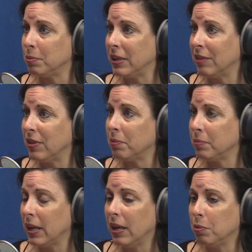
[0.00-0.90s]
We give them
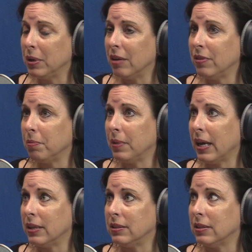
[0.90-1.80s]

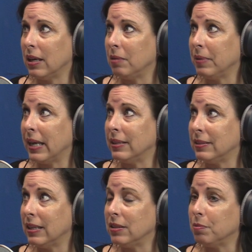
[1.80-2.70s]
that that
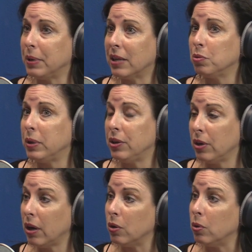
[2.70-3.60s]
incentive because we
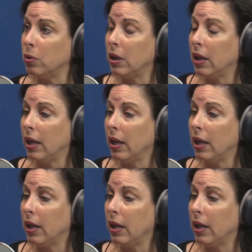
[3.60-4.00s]
know